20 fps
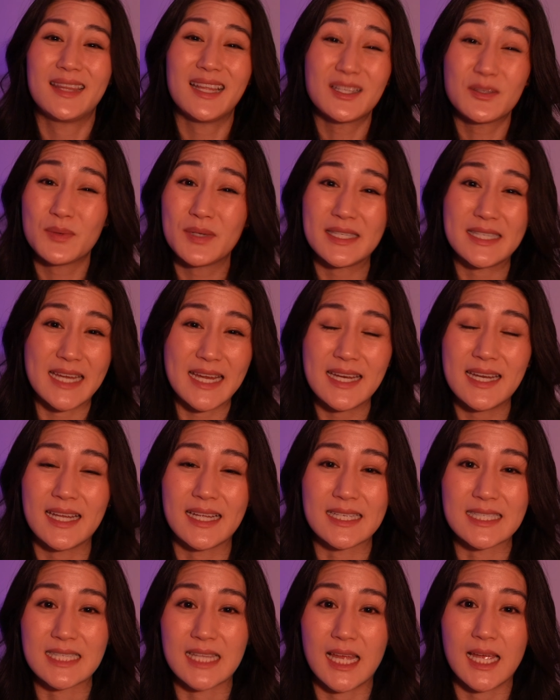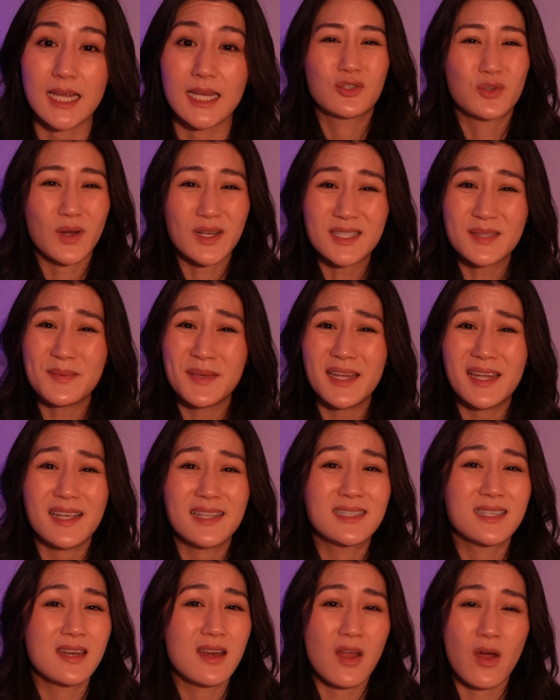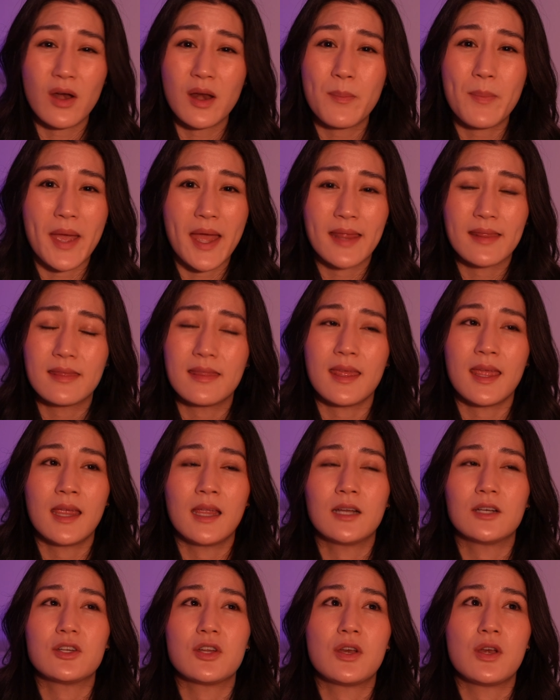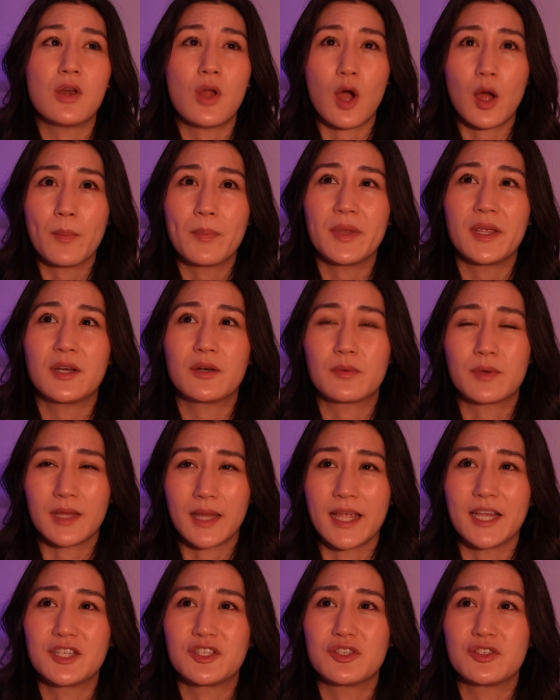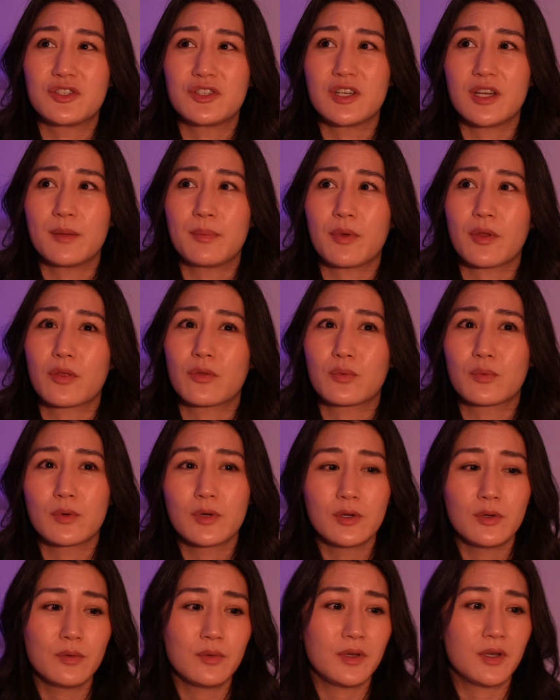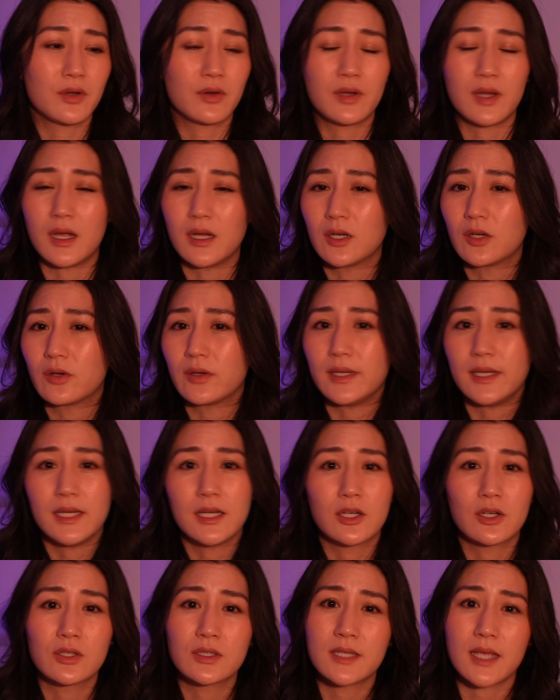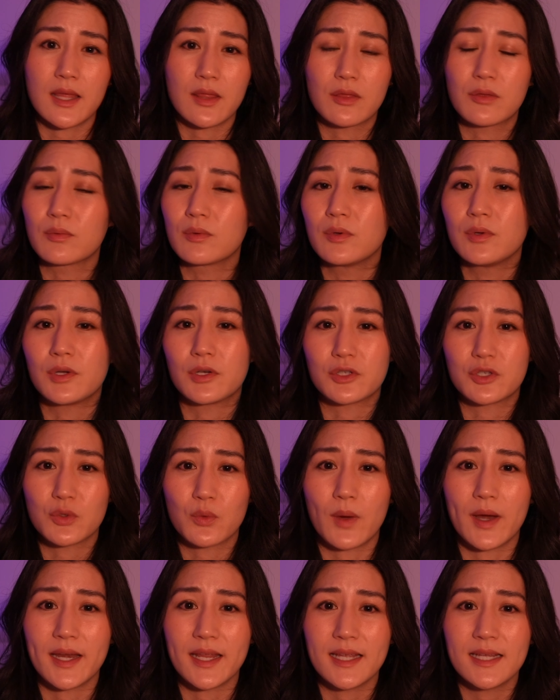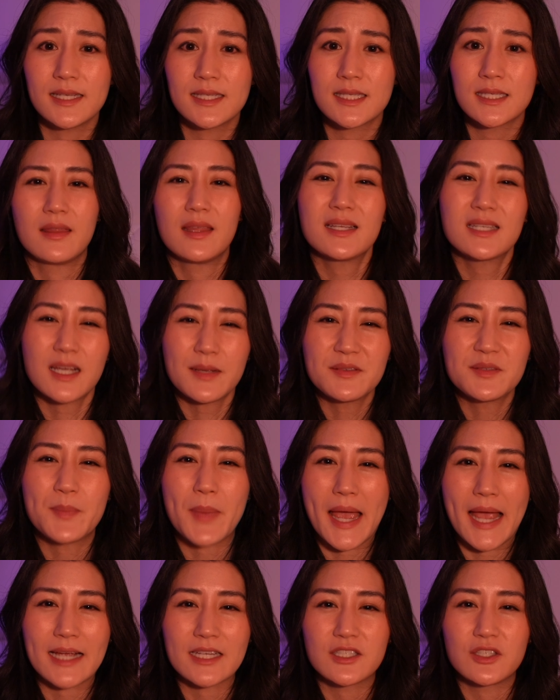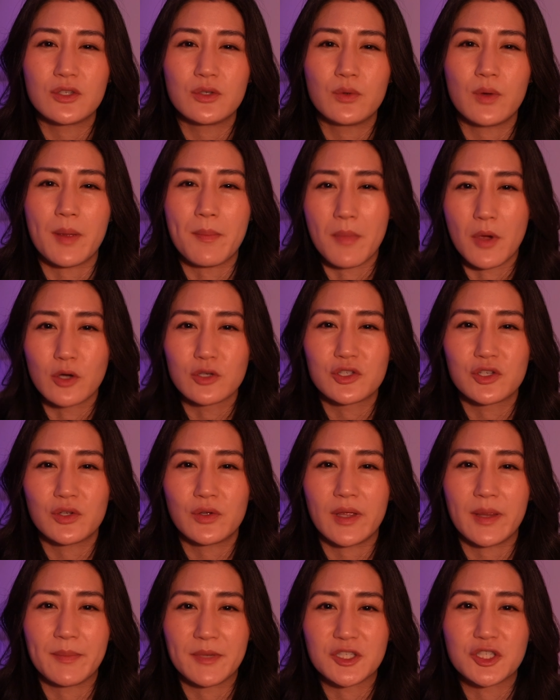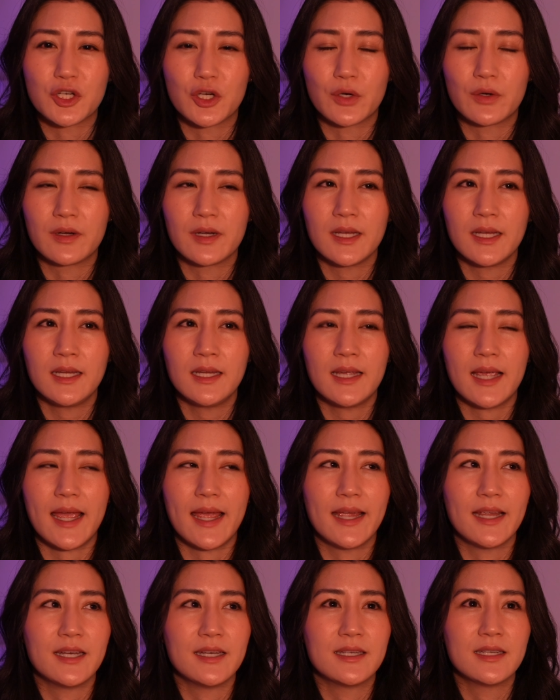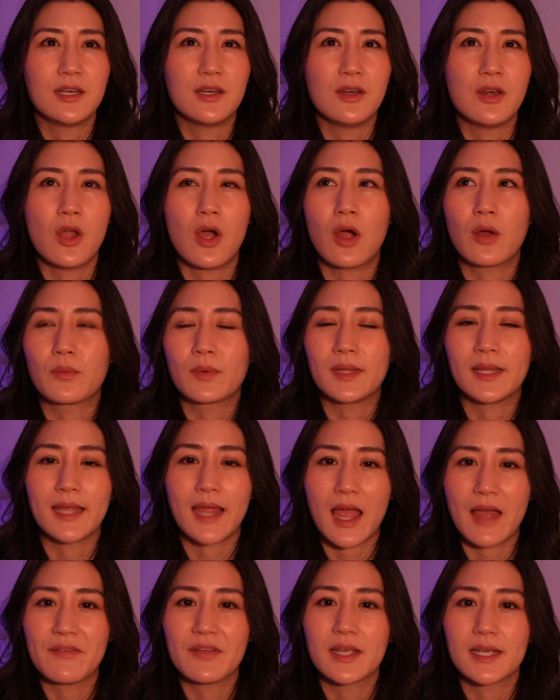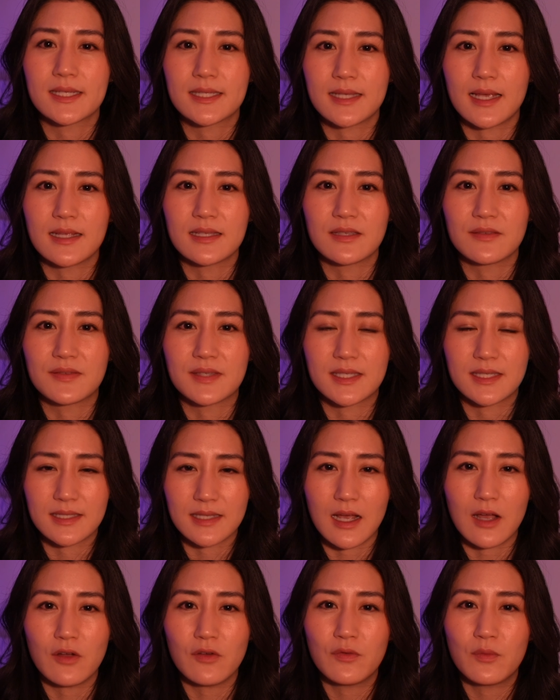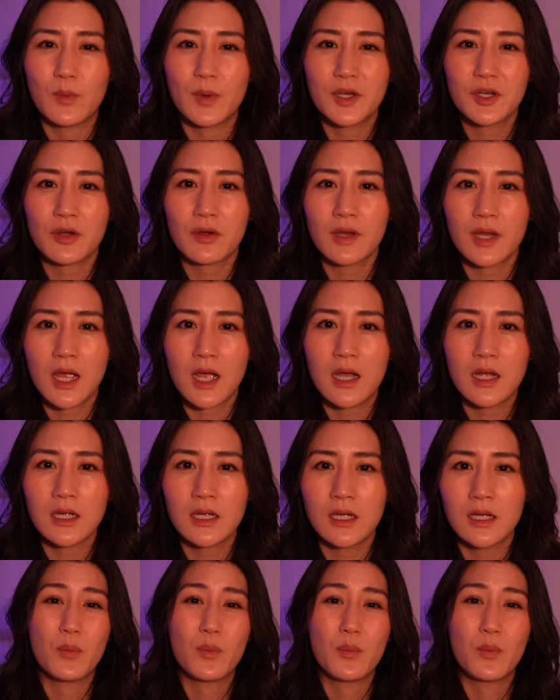That's what dating is like. Trust me, it's not a bad thing to not be in a relationship through your younger years and through your 20s. This comes back to emotional immaturity and not really having a sense of self when you're young.